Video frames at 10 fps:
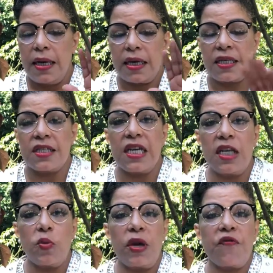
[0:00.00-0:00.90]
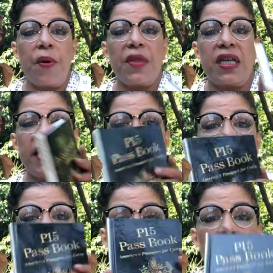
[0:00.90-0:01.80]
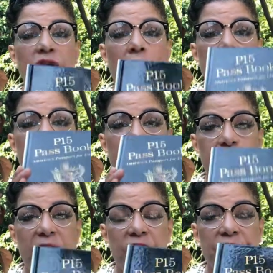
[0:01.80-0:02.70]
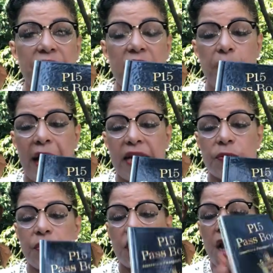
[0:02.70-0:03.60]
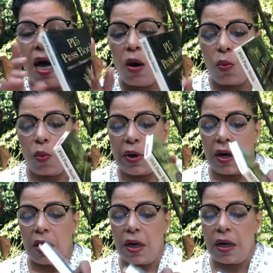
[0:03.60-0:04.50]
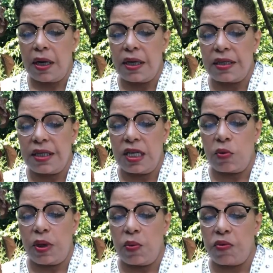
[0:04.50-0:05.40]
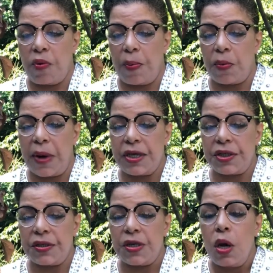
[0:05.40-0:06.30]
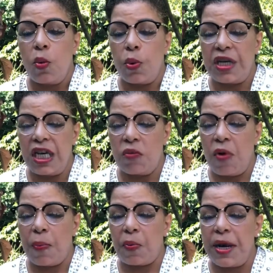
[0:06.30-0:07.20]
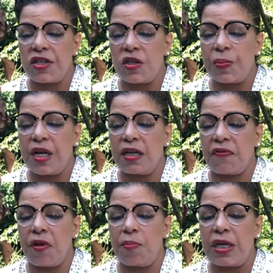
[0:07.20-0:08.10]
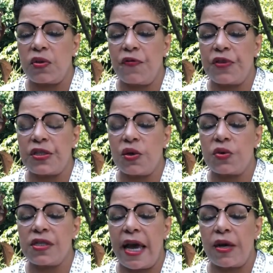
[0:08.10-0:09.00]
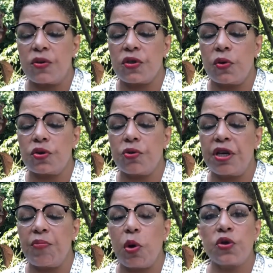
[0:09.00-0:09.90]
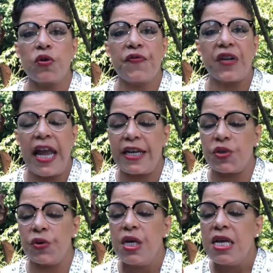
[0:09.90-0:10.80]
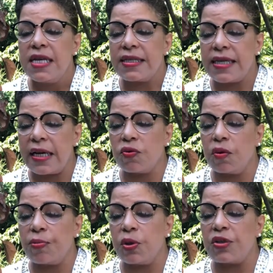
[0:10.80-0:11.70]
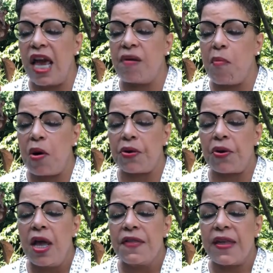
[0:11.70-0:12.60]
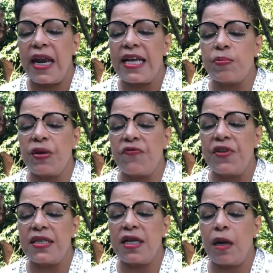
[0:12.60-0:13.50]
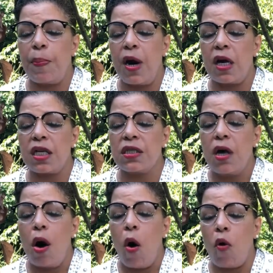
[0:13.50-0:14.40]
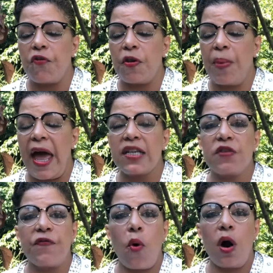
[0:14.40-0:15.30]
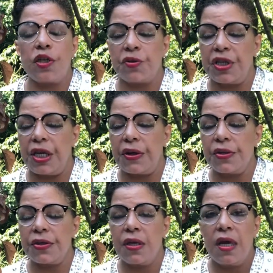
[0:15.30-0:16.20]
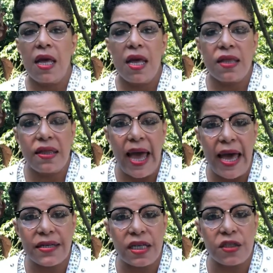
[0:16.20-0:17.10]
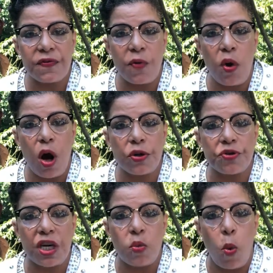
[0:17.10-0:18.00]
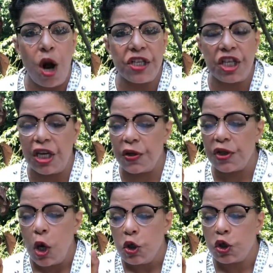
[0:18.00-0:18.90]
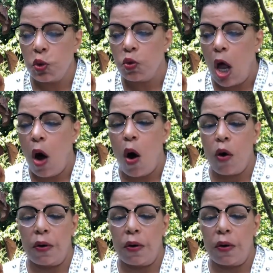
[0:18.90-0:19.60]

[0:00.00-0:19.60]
Continuing from the list that we started in P15 Passbook, we are continuing with reparations. We need reparations because of the mental, physical, psychosocial, emotional, financial, sexual abuse, and murder that has been visited upon us over the past 400 years. That is 401 years too long.